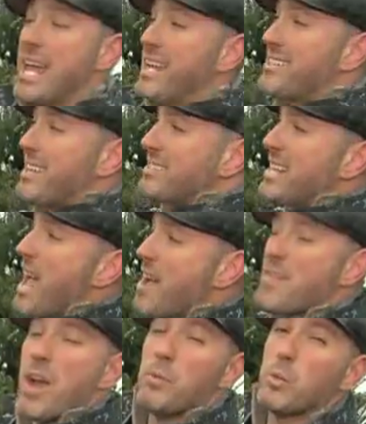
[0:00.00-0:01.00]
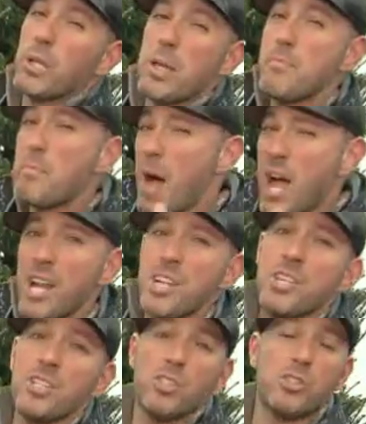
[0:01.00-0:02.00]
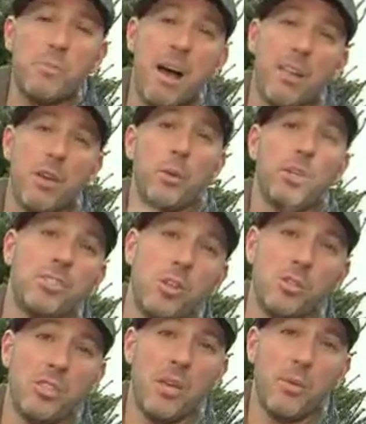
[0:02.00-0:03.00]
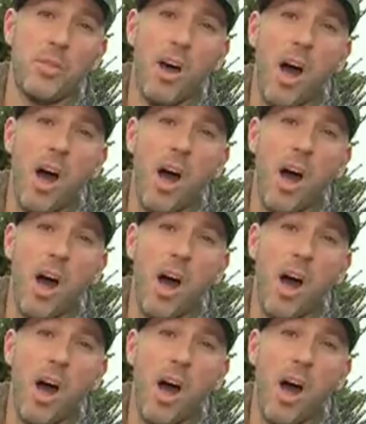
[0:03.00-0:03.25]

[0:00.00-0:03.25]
It doesn't have that really pungent smell that we associate with the